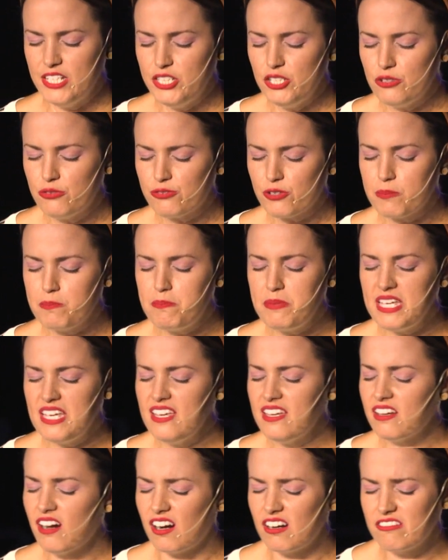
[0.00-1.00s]
Thank you for
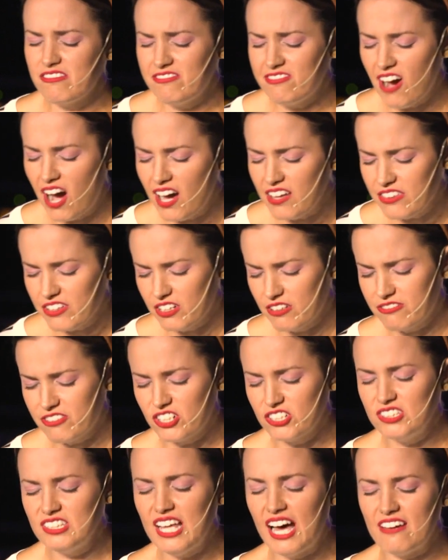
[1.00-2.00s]
being our
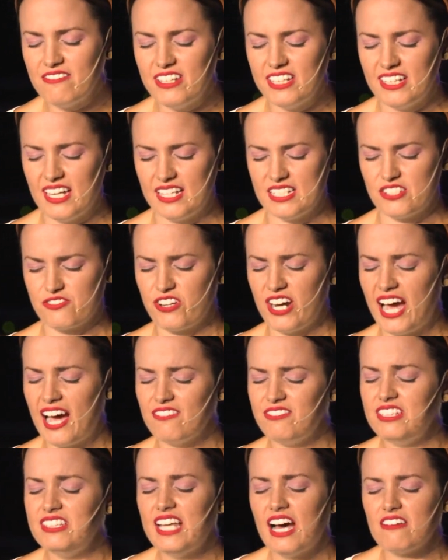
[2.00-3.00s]
Father, for loving us, for
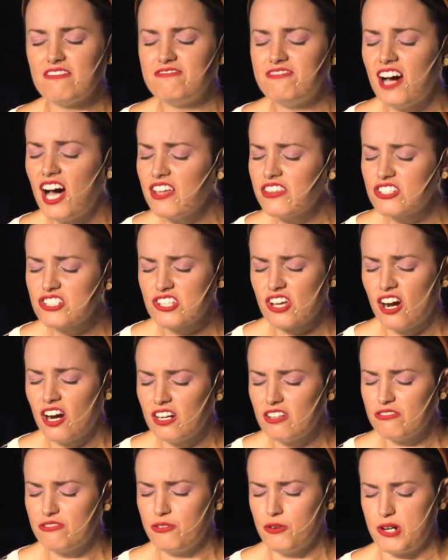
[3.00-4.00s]
having that Father's
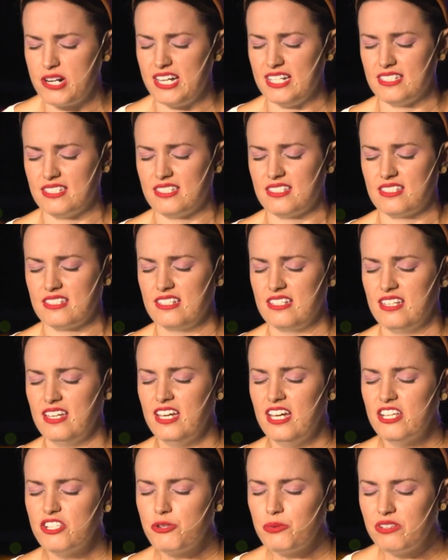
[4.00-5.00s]
heart for us,
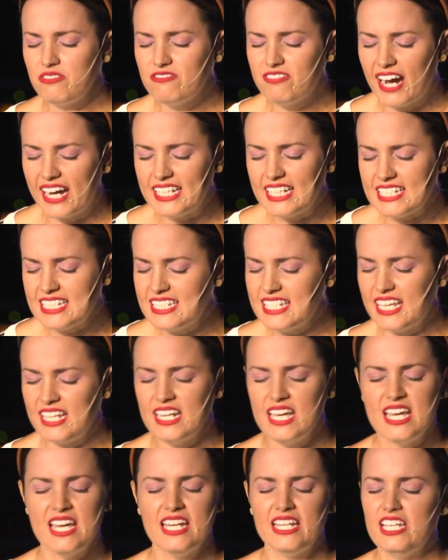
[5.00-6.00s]
to invite
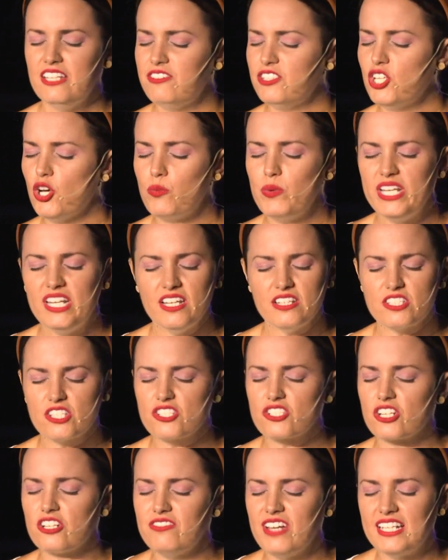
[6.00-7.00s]
us in, even though we
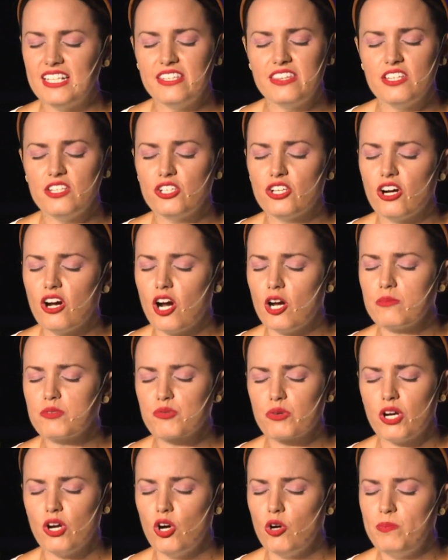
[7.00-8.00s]
didn't deserve anything. Your
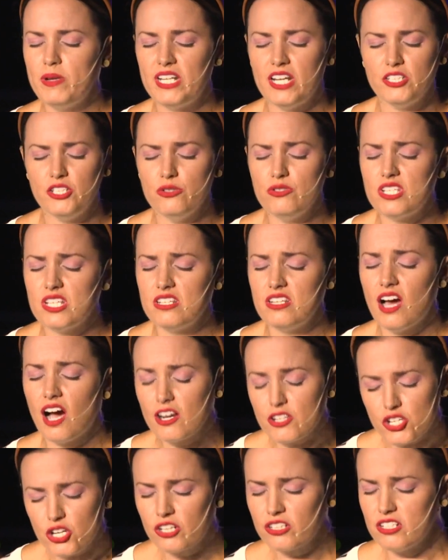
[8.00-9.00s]
arms were open and you did
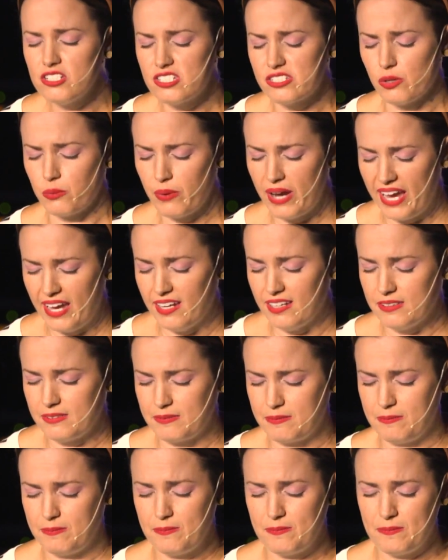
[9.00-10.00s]
not turn us
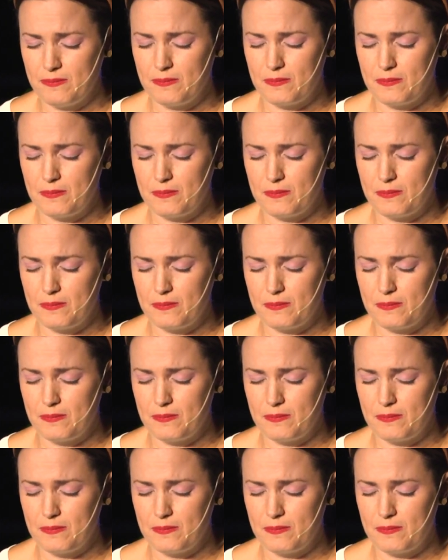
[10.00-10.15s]
away.